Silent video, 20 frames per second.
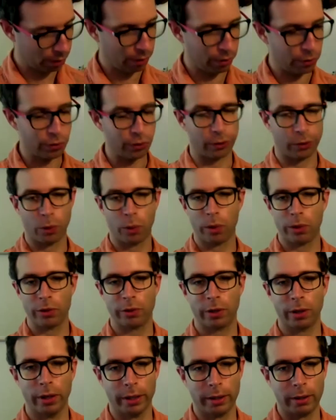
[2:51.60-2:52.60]
So the chords
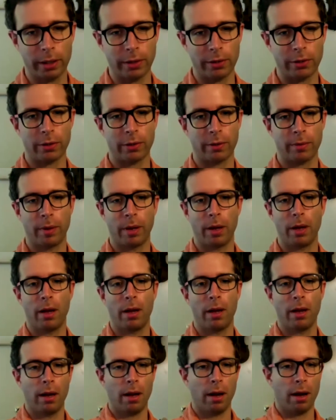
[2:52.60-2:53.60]
go like this.
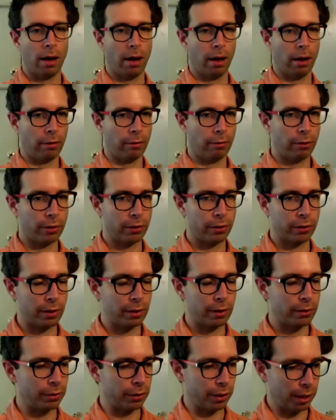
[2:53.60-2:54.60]
Uh, first is a
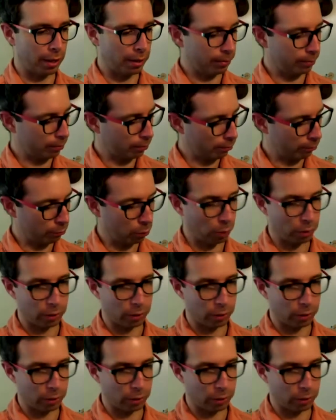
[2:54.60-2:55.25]
C, four